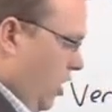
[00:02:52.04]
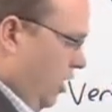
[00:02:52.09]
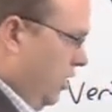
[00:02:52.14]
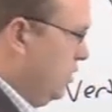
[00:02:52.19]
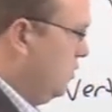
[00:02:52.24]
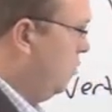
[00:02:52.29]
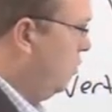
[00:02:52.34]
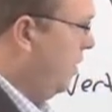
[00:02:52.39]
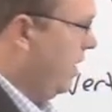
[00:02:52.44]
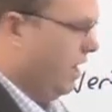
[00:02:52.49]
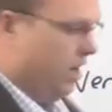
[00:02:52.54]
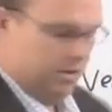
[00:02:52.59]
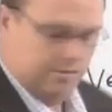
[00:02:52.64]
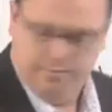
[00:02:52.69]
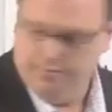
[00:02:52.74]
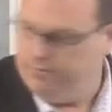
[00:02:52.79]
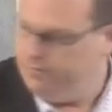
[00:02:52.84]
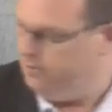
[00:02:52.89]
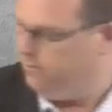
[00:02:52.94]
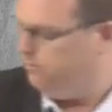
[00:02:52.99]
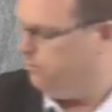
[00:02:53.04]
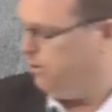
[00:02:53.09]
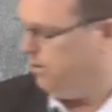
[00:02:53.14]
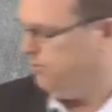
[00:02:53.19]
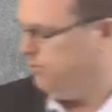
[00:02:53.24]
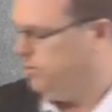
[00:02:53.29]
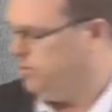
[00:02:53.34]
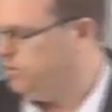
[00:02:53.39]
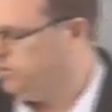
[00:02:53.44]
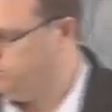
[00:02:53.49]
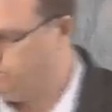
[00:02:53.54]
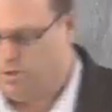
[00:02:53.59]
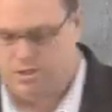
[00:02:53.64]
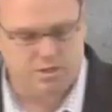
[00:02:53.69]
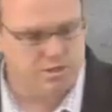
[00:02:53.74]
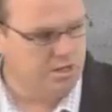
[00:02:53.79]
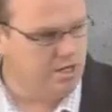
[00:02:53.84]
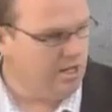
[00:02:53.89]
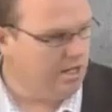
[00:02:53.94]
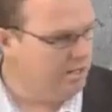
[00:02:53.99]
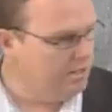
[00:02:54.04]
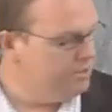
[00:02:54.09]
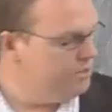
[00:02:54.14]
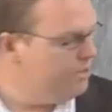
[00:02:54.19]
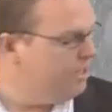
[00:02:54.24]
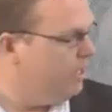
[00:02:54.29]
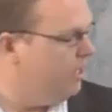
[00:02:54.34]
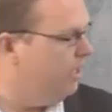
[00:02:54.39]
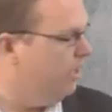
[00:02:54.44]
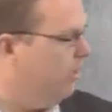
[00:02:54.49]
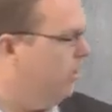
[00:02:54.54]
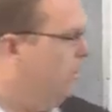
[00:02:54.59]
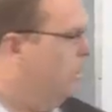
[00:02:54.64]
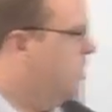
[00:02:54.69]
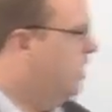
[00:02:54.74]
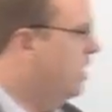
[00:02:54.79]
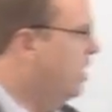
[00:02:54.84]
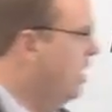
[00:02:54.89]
all is well. But if we switch colors here,